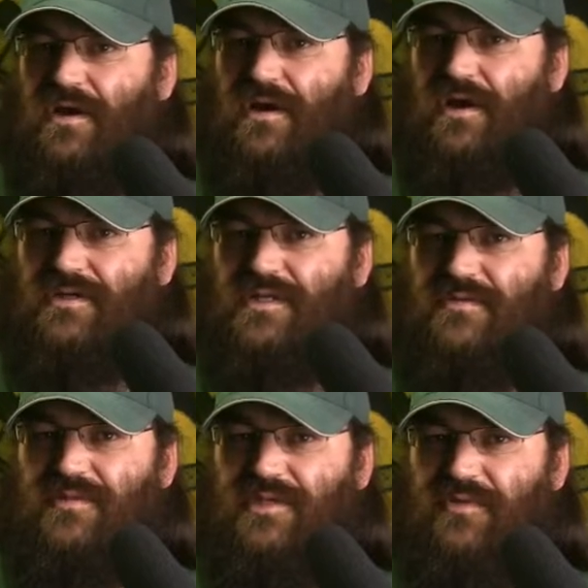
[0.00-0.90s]
our
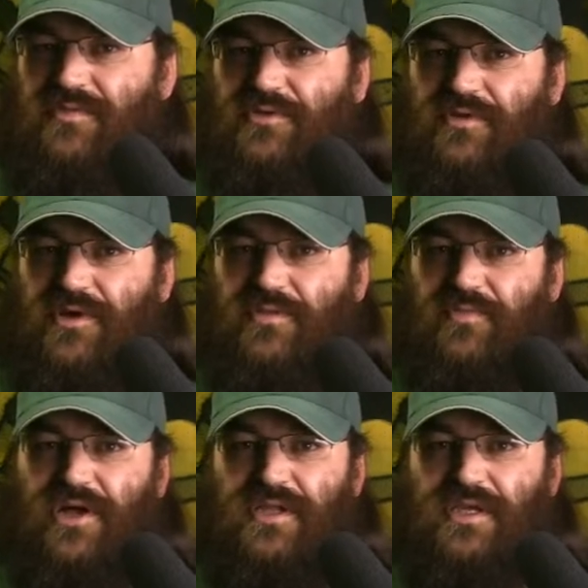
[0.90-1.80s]
team is able to run the
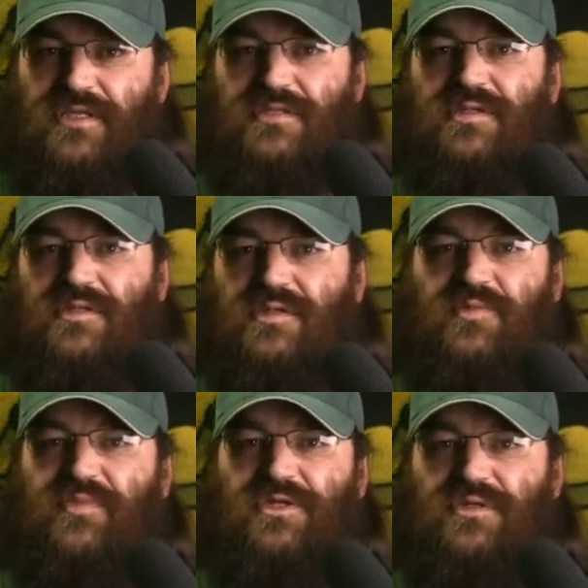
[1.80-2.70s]
ball against us,
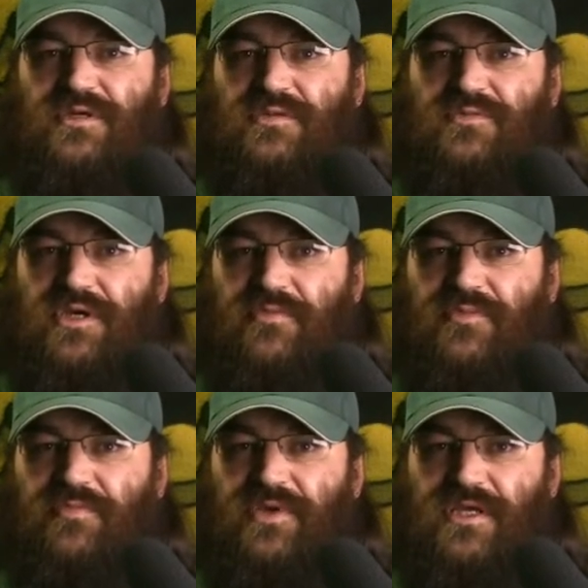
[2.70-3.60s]
especially as we come
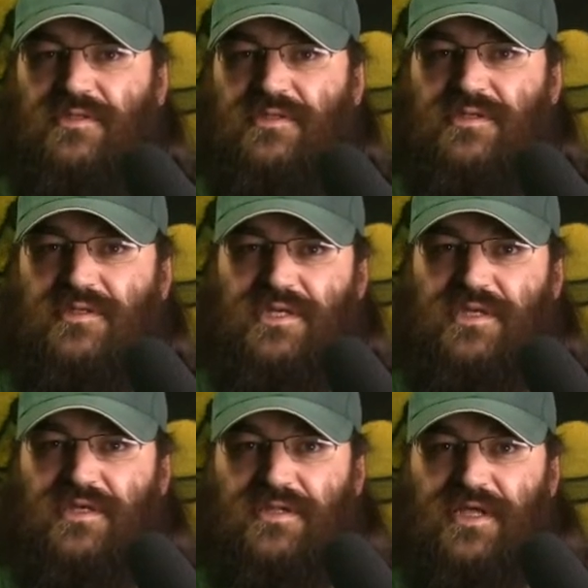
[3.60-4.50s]
up against
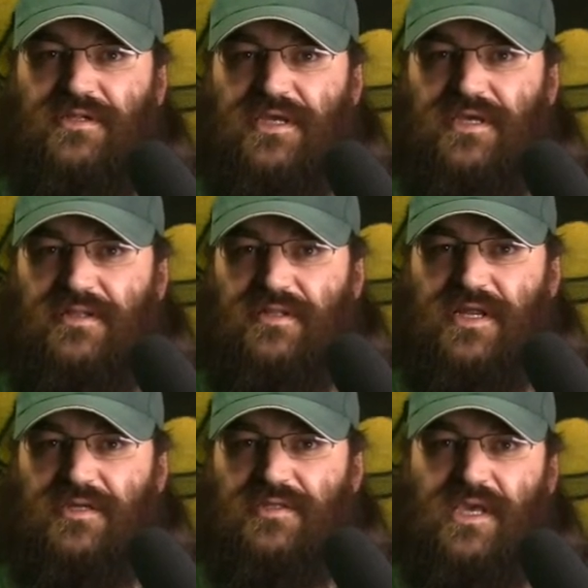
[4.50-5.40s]
Ezekiel Elliott in the
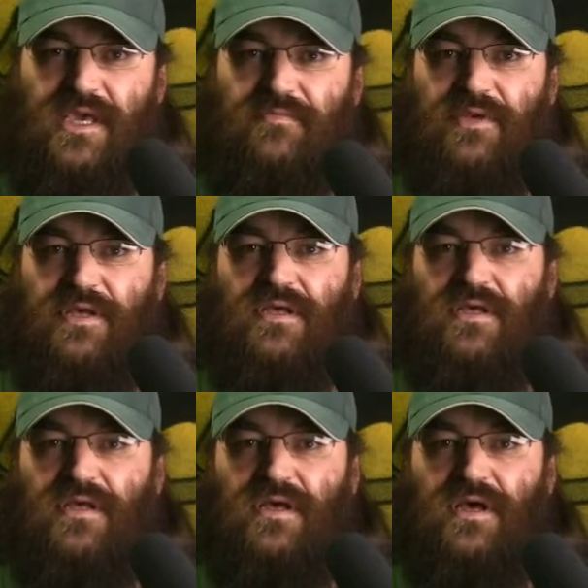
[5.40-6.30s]
next game.
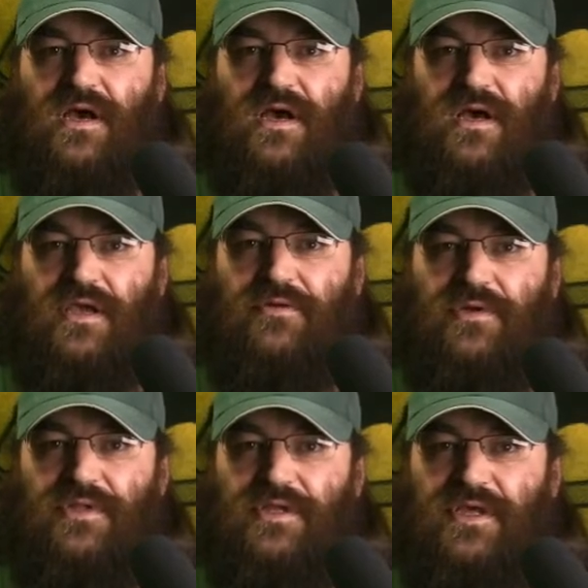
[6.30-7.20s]
I'd
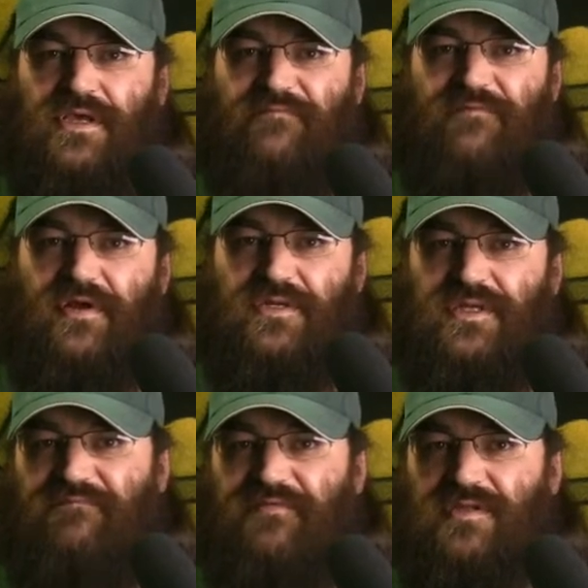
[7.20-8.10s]
really like for our
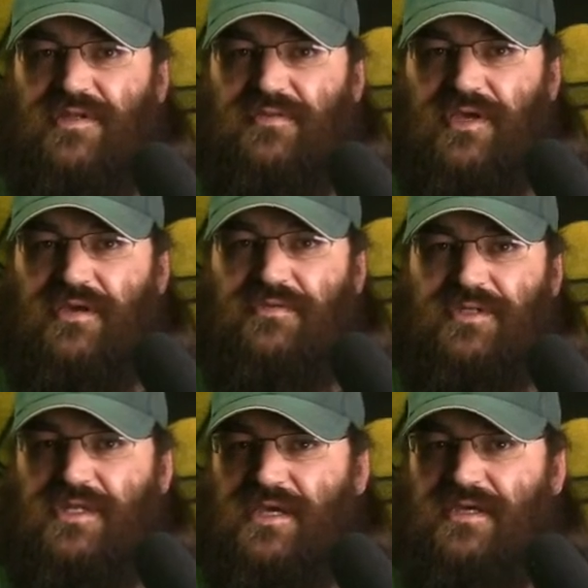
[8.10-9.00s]
defense to be able to
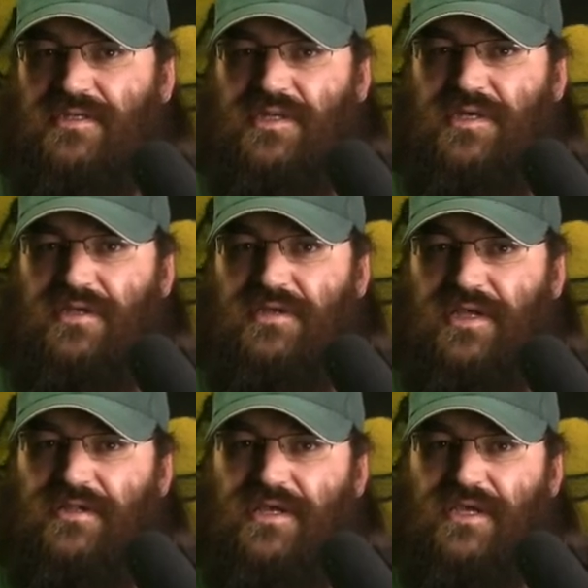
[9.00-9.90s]
take Ezekiel
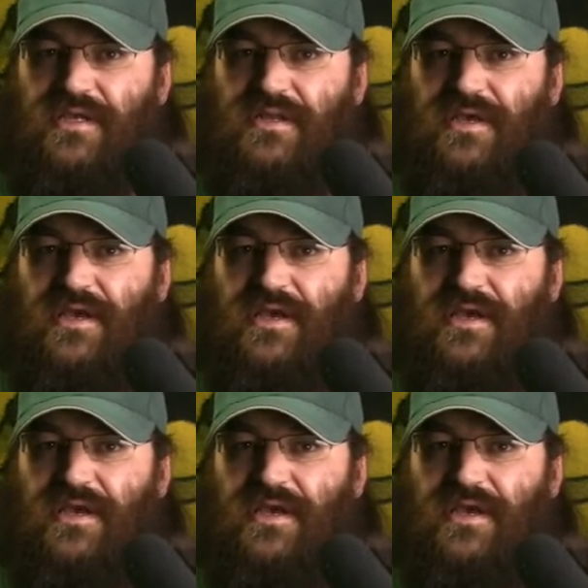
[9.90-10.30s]
Elliott